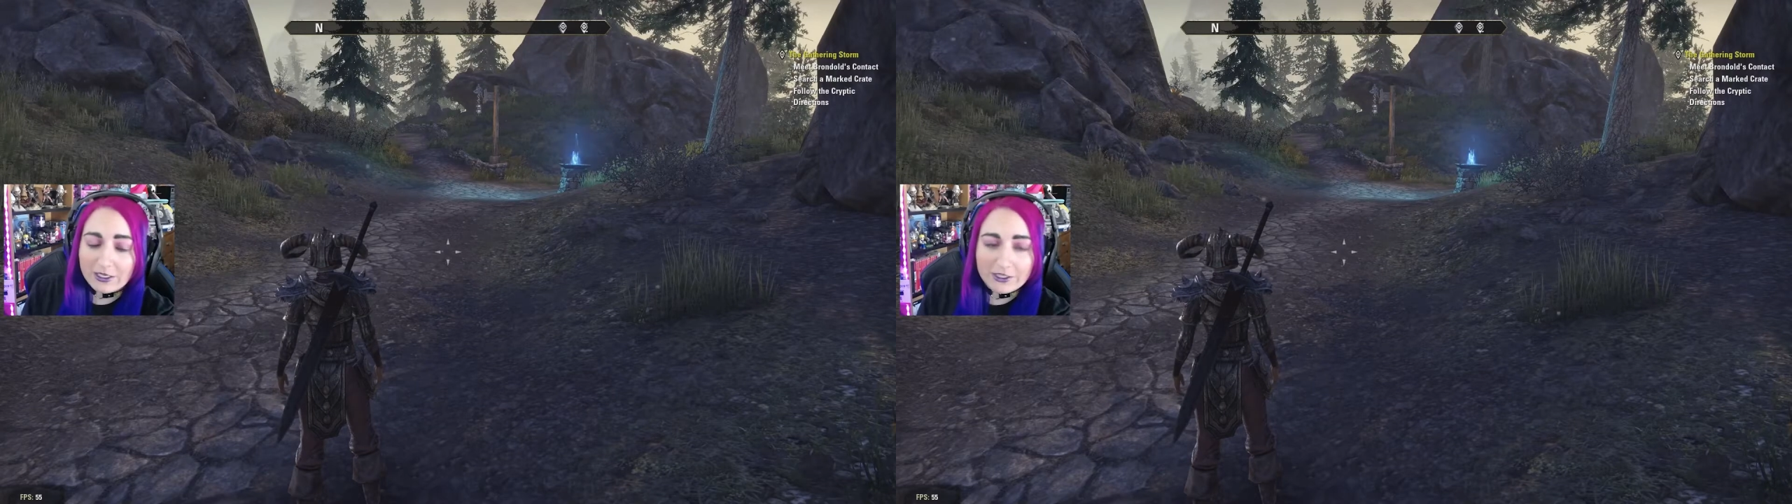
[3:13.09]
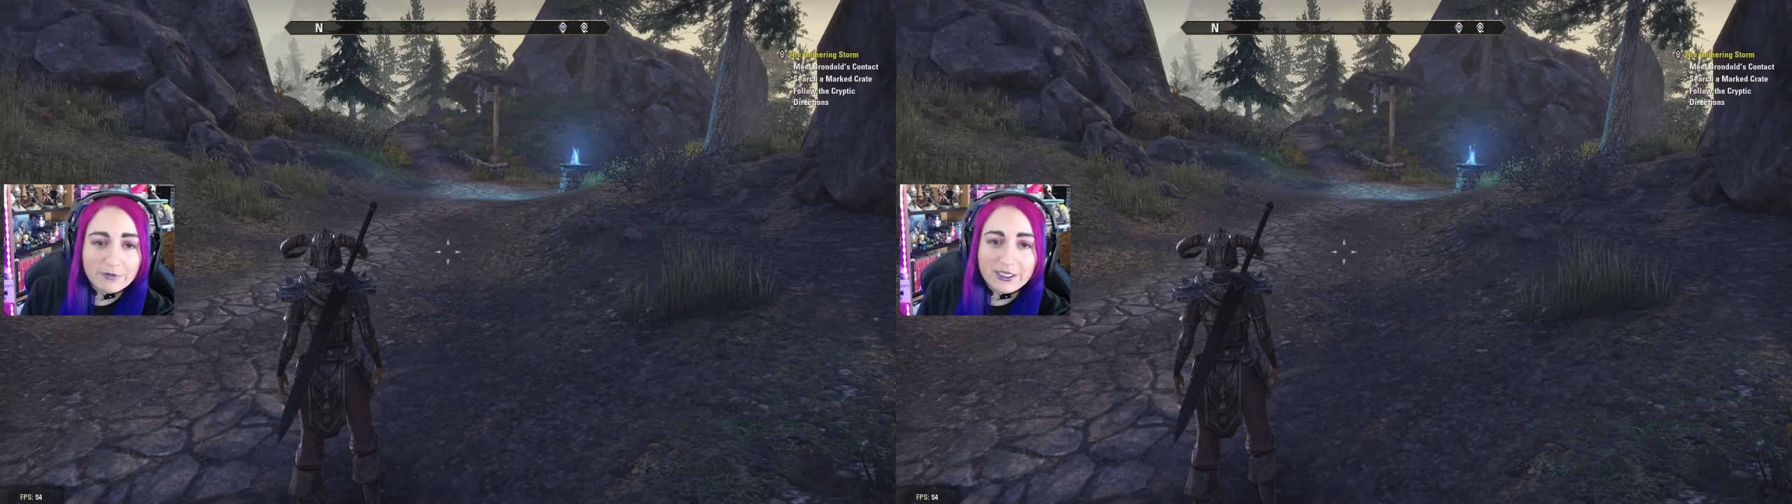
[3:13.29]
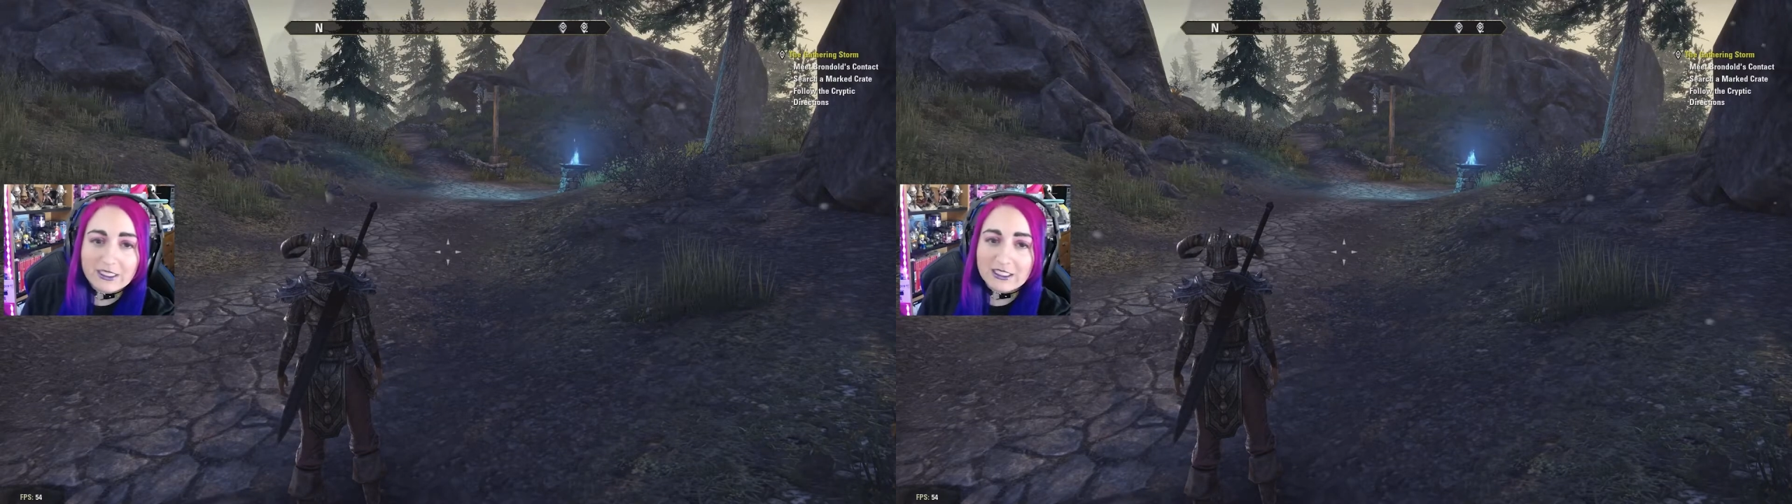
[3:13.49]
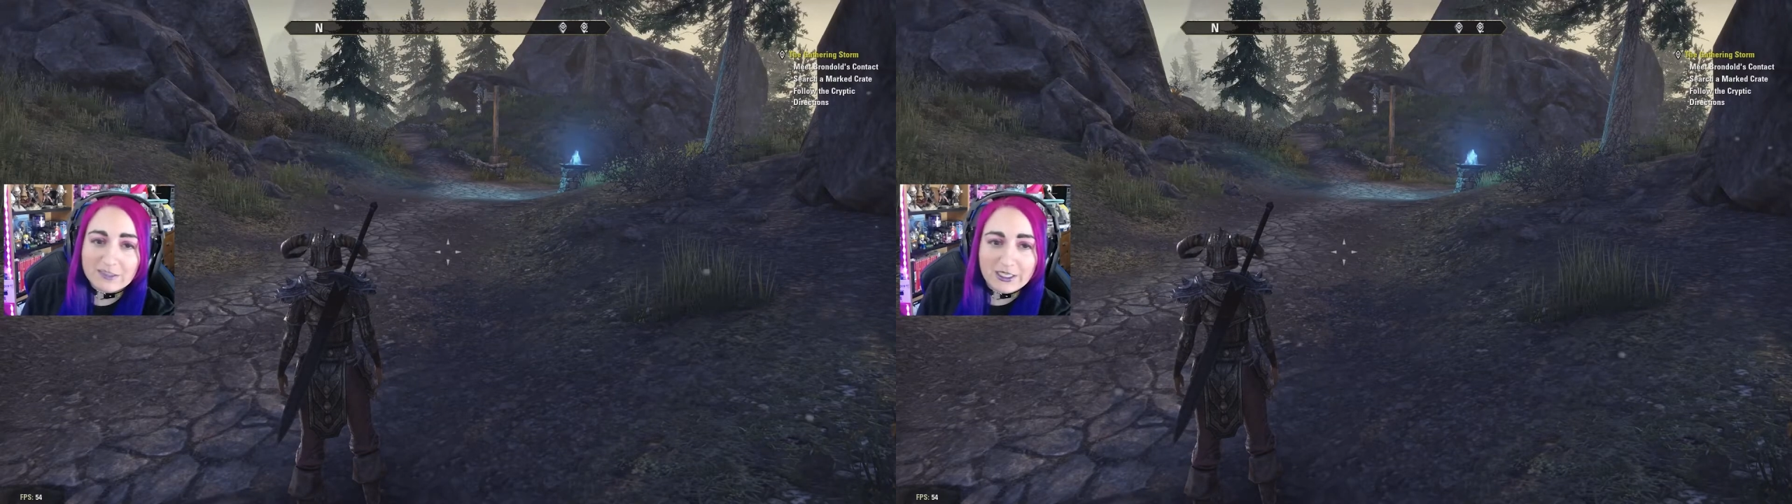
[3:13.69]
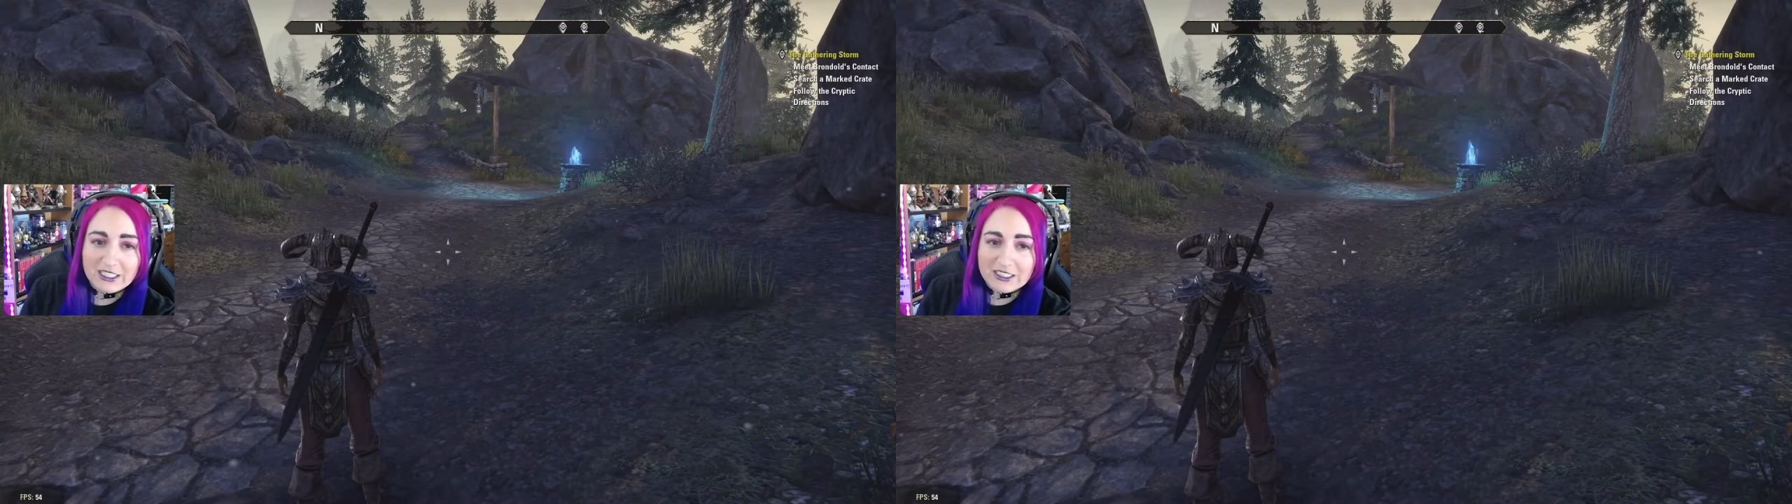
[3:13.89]
You can be in as
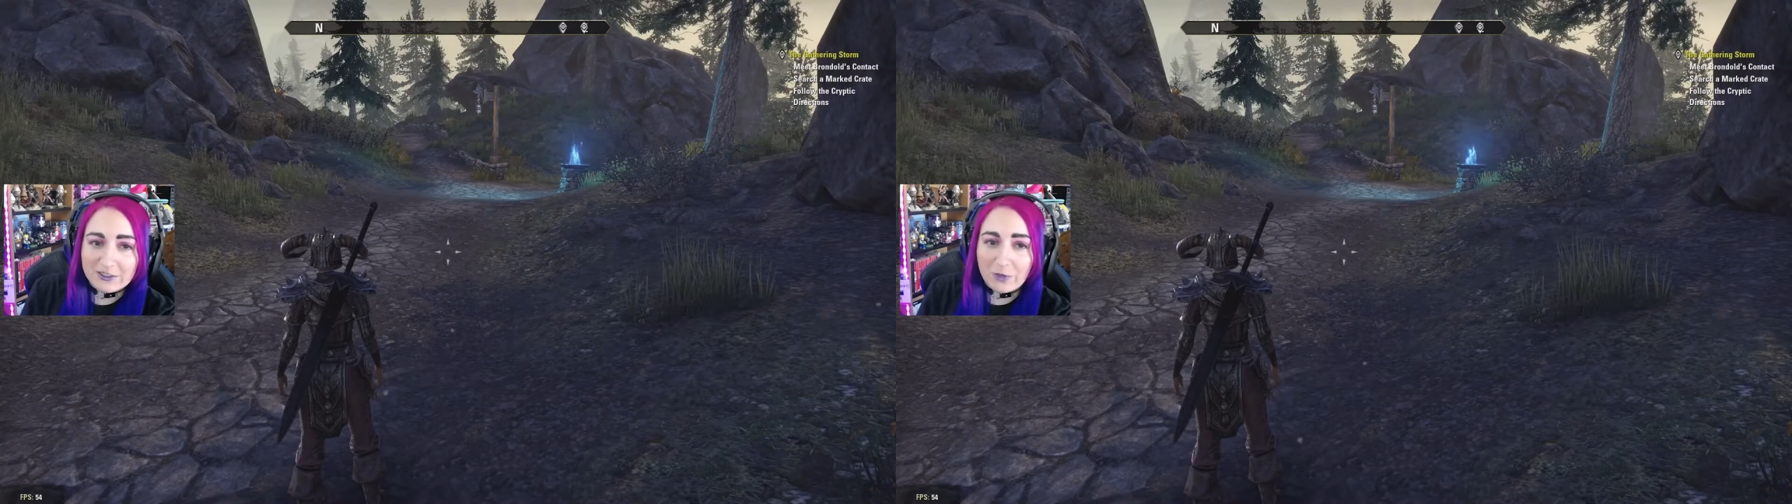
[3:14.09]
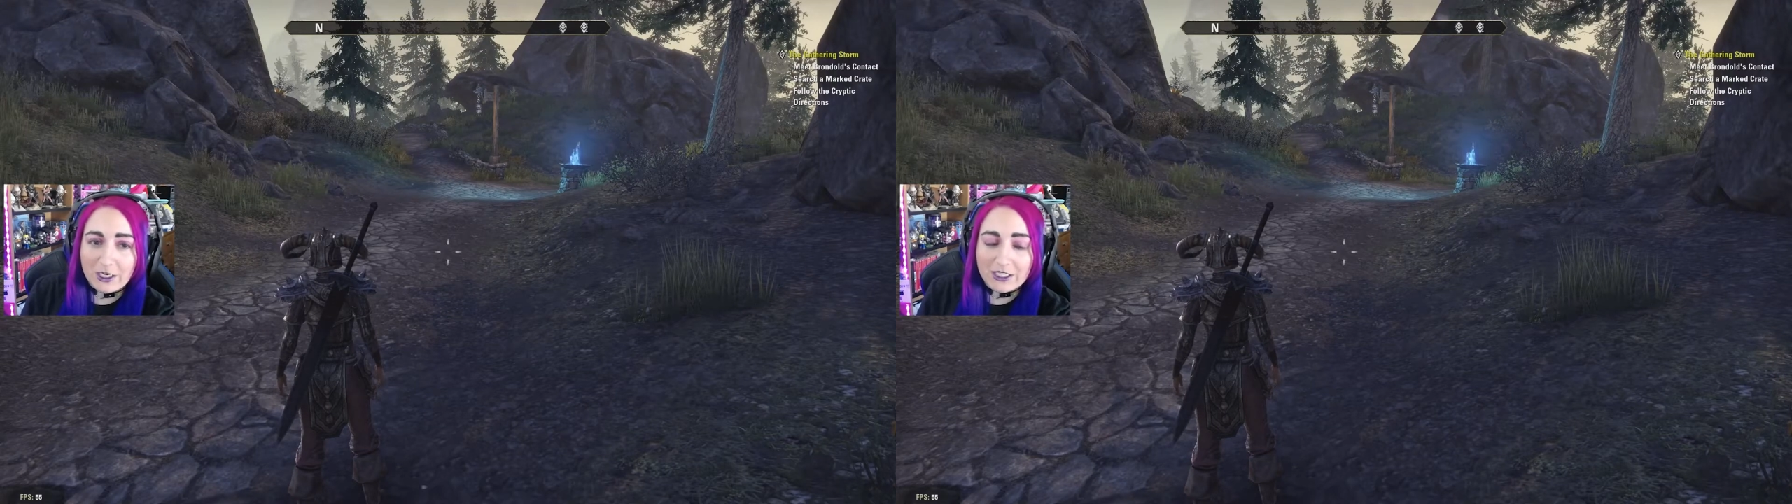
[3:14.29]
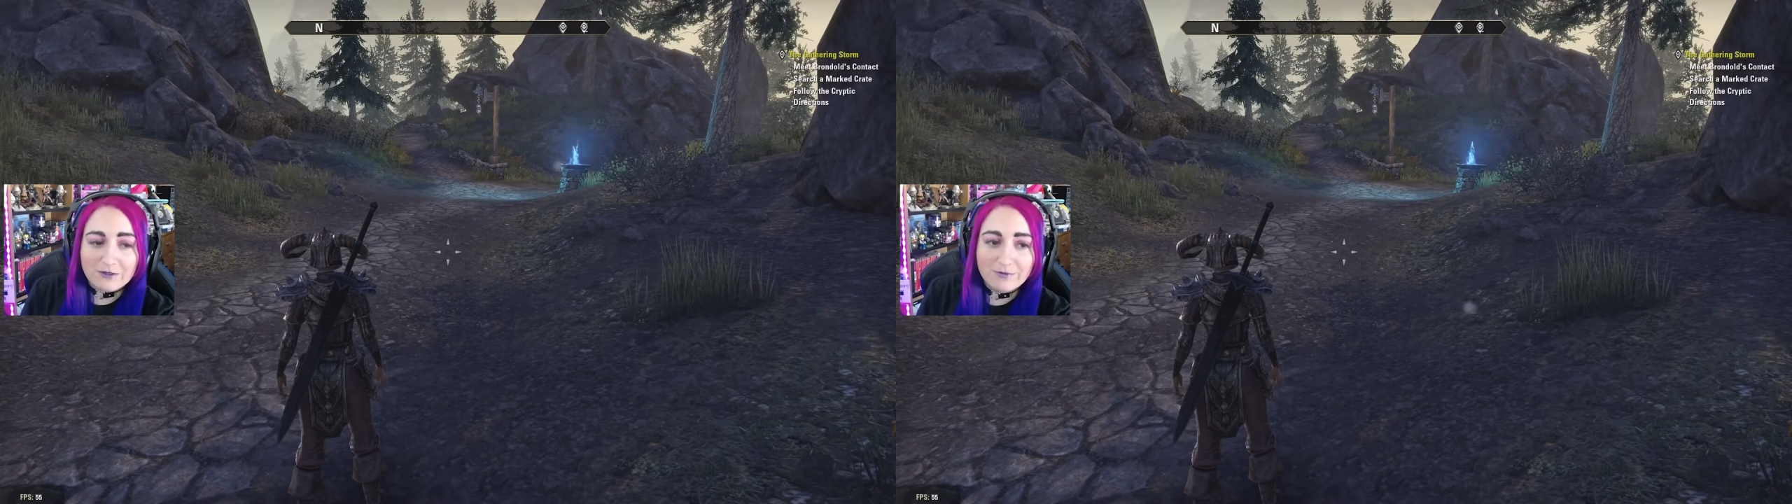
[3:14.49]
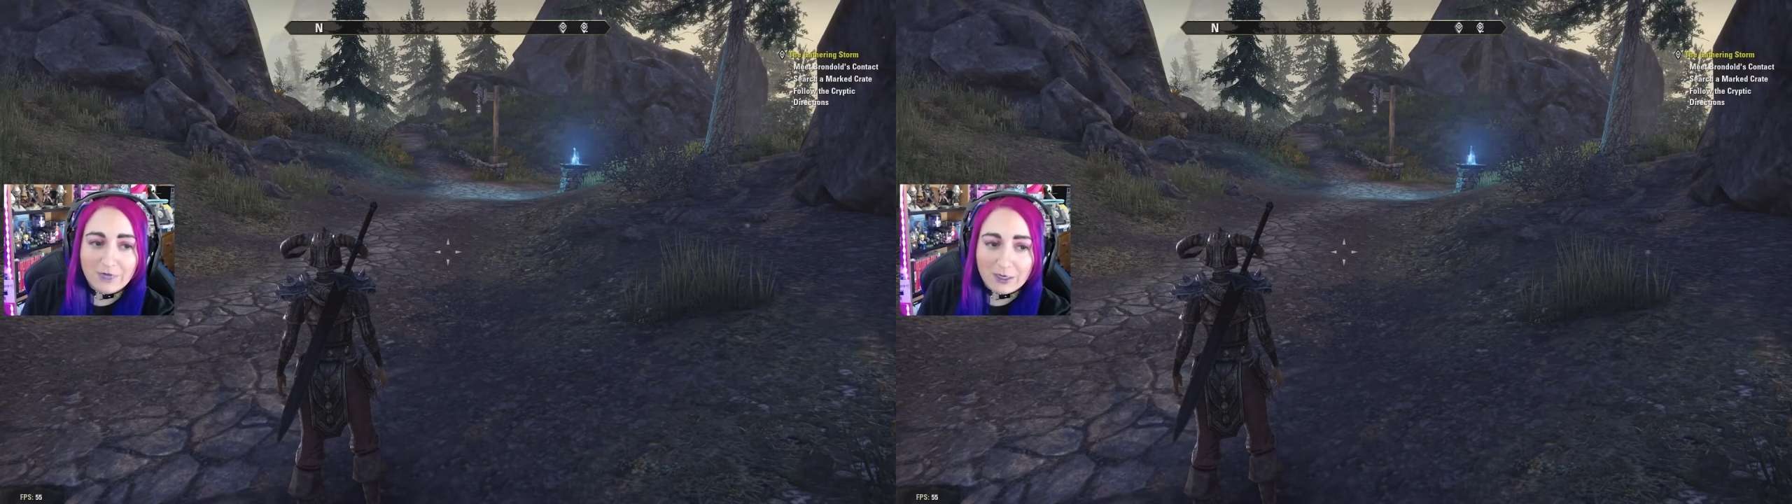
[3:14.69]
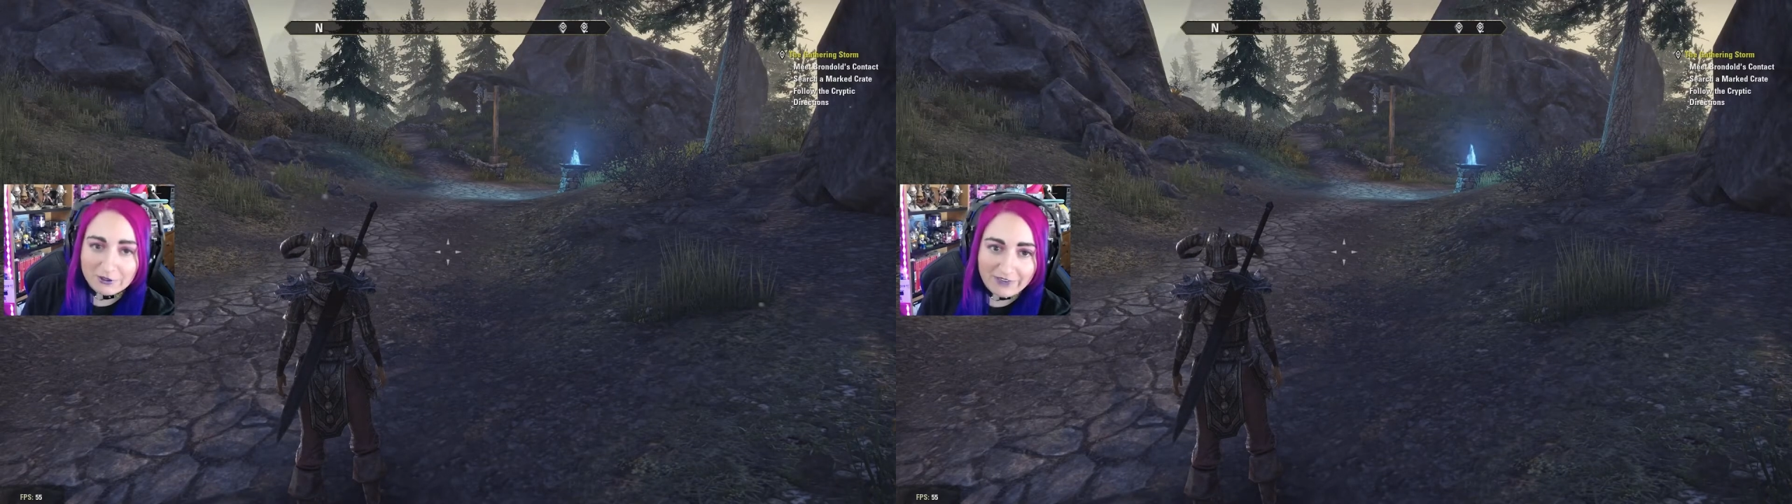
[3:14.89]
many as you want,
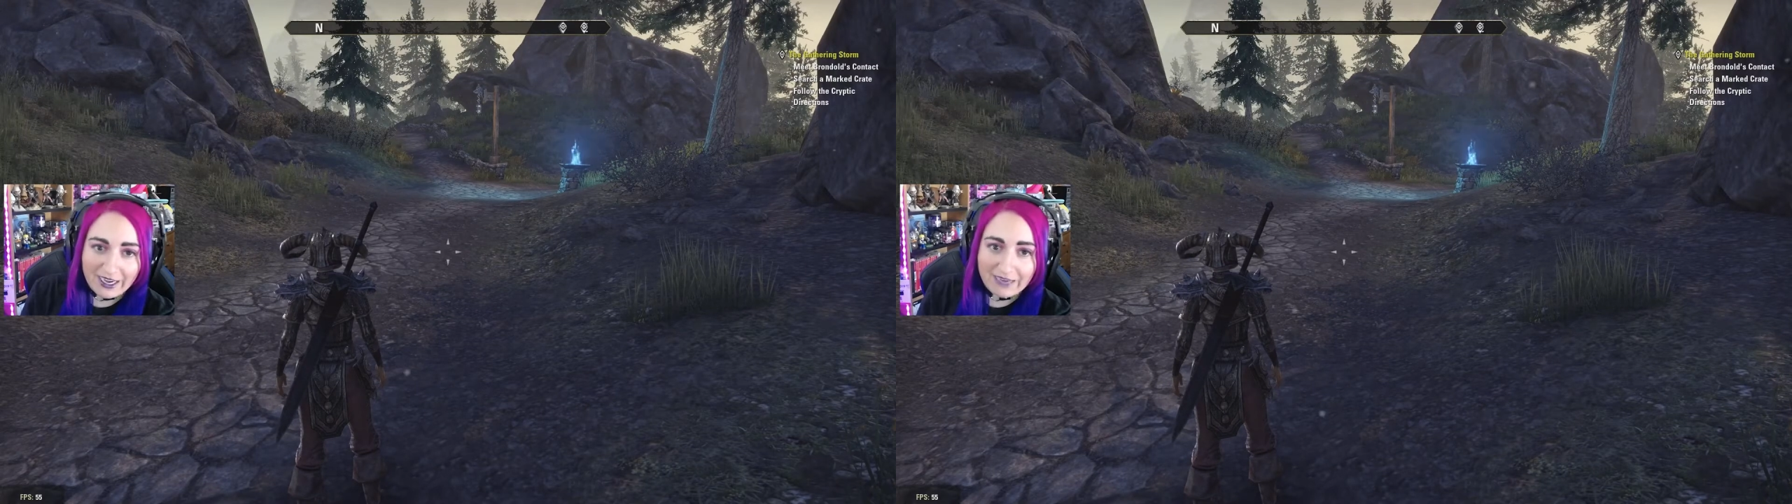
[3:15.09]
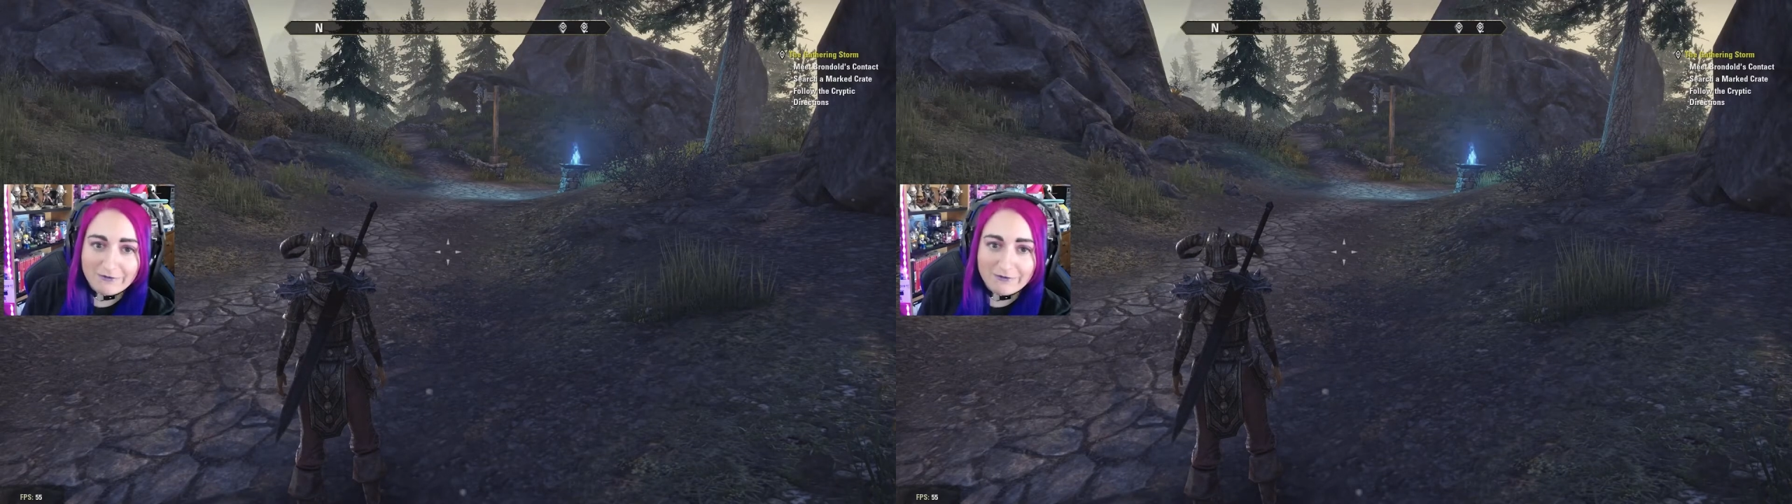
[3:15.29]
up to five.